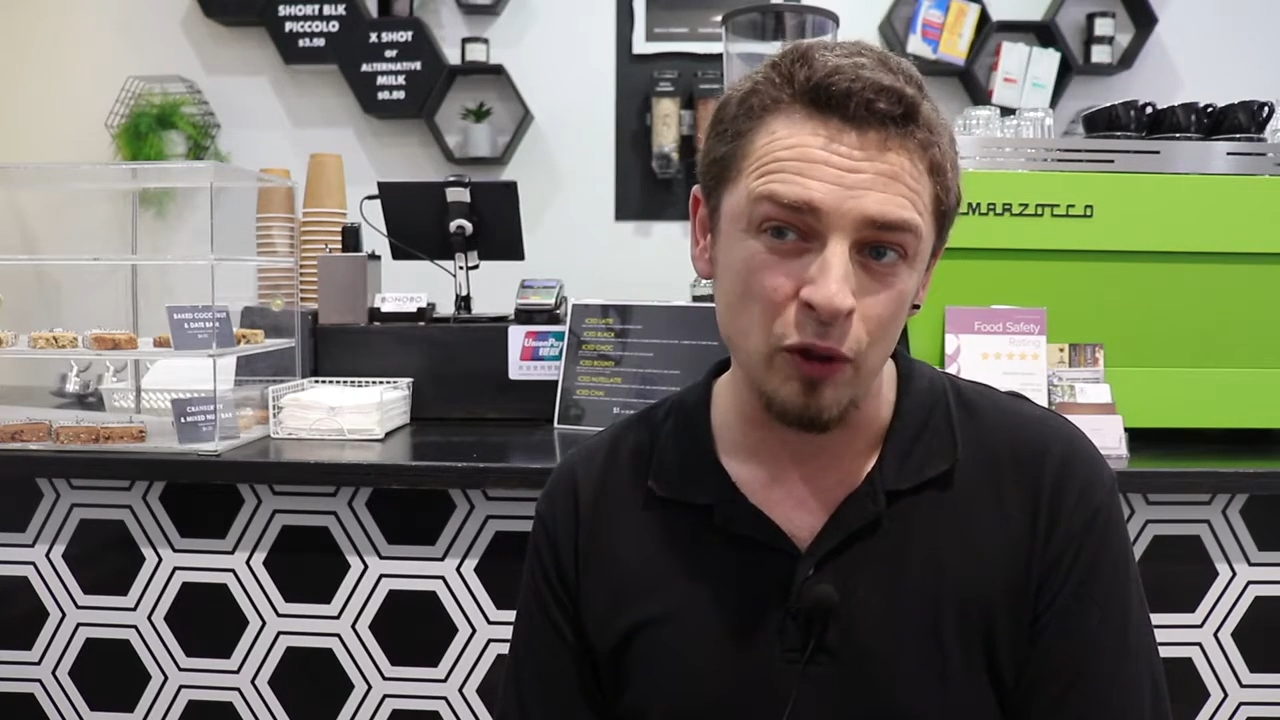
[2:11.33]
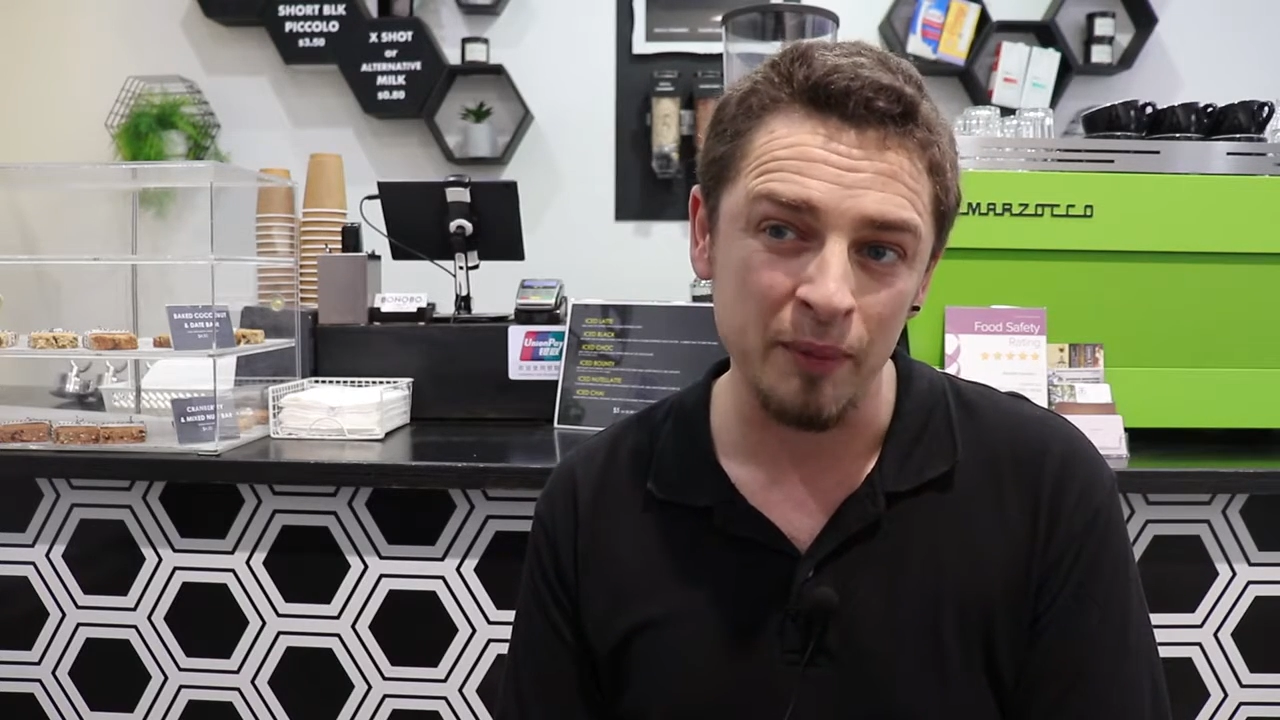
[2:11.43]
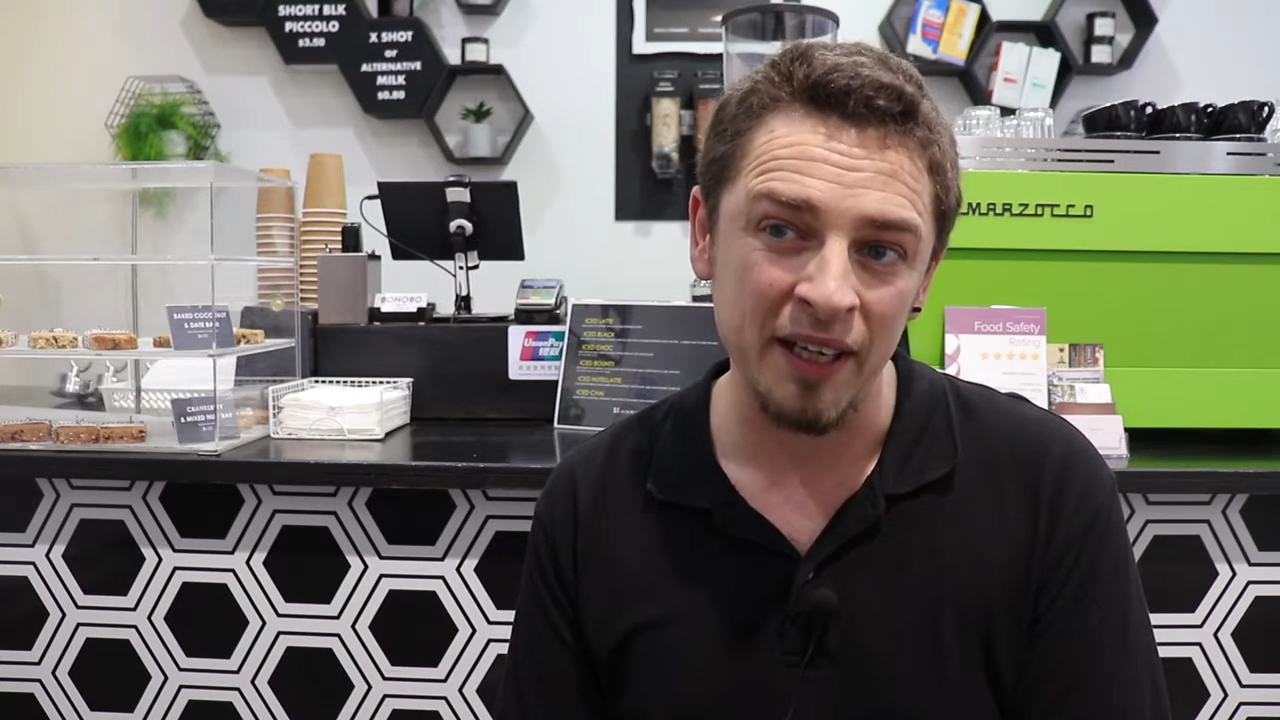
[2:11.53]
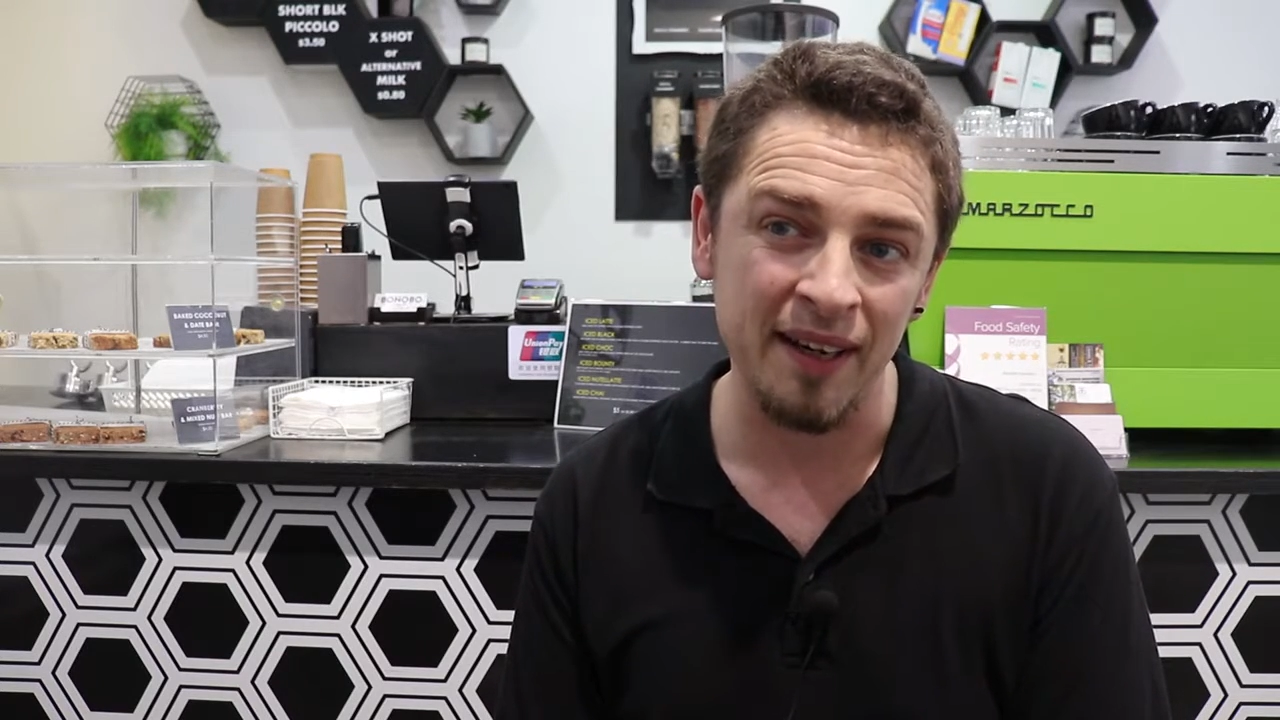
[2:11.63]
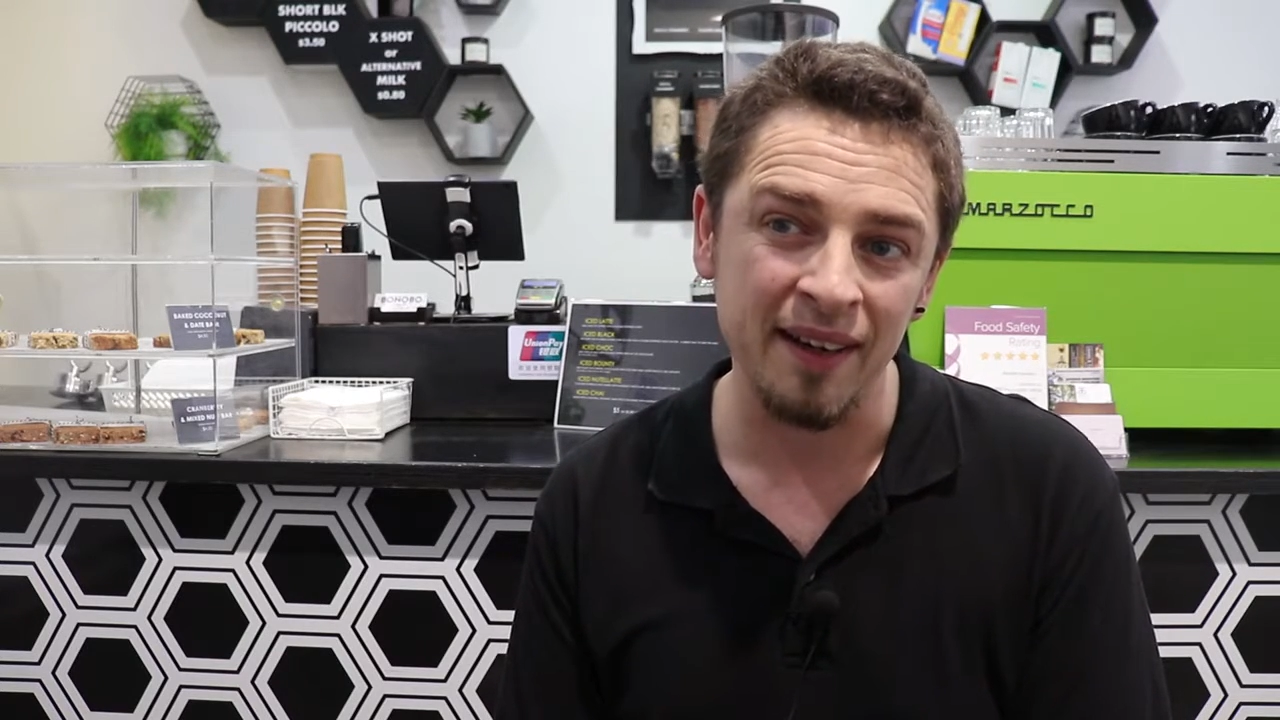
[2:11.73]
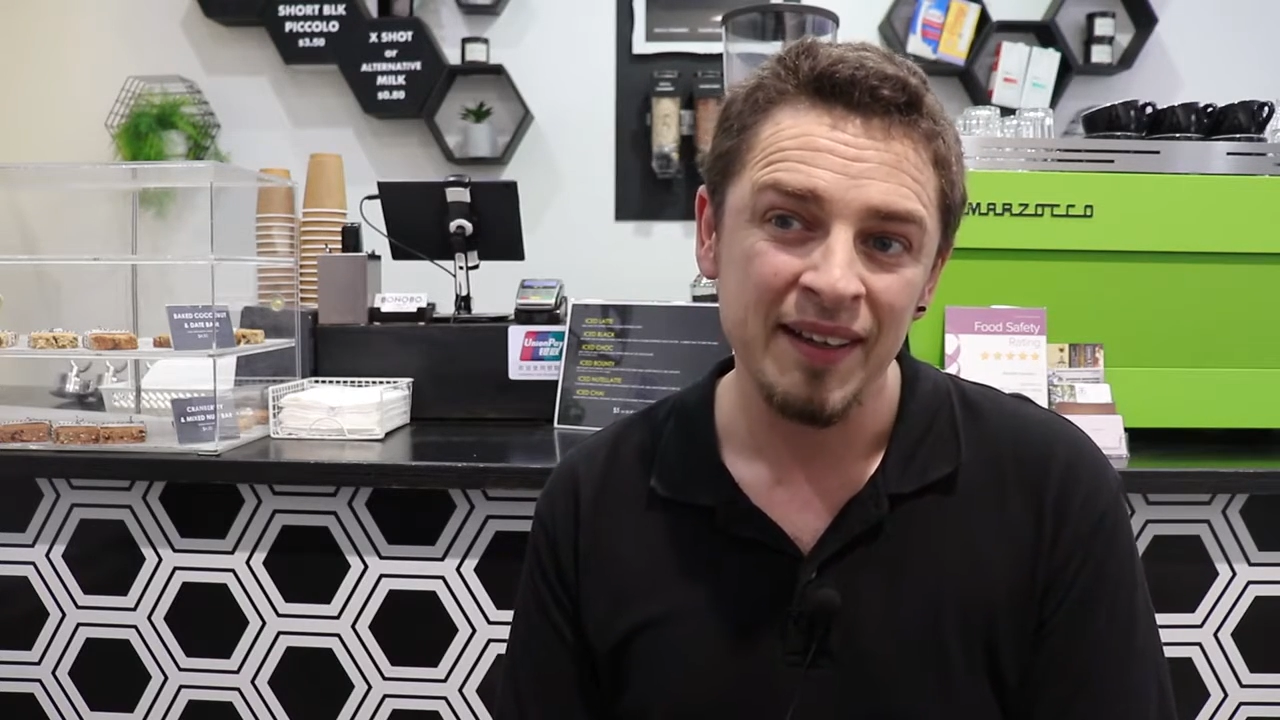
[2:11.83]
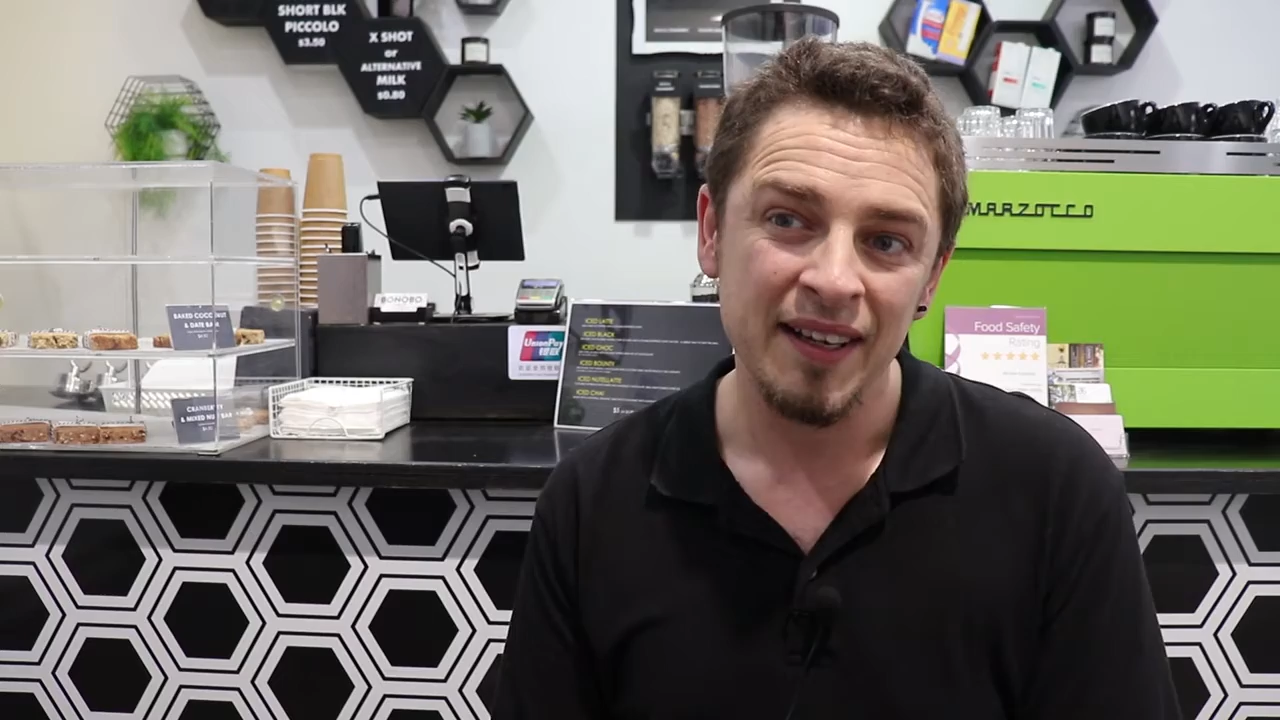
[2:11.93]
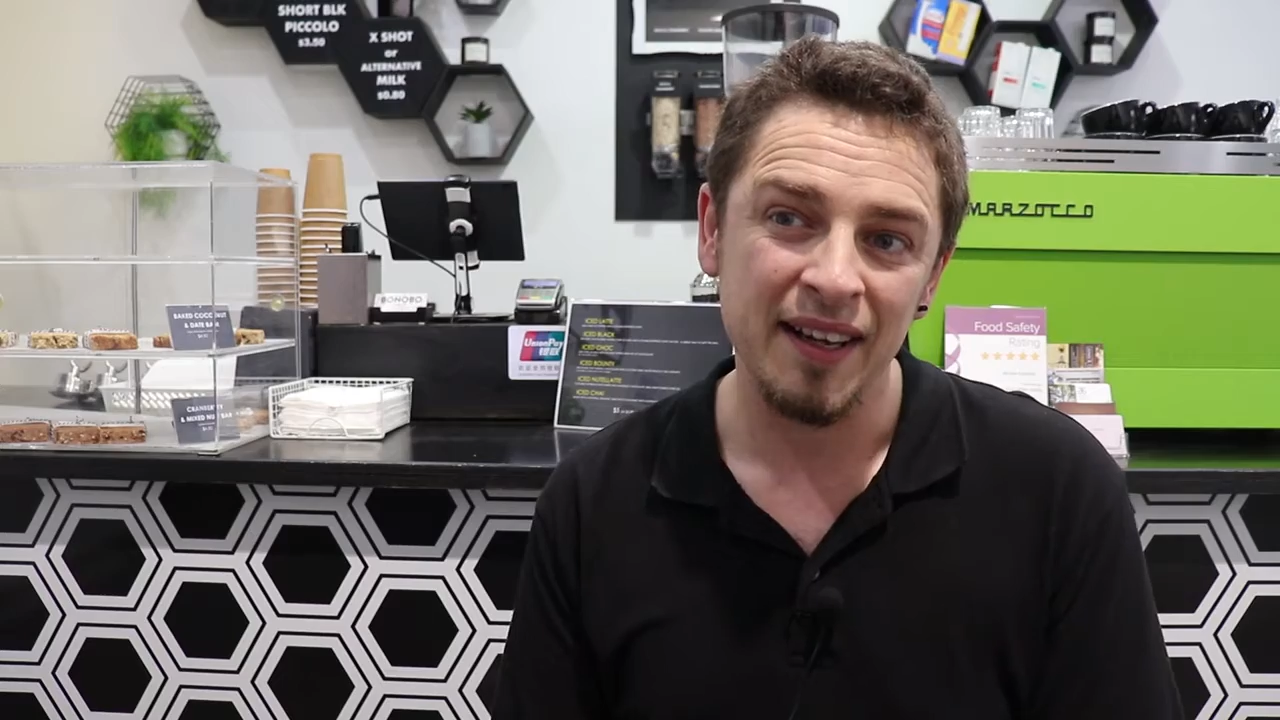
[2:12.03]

filming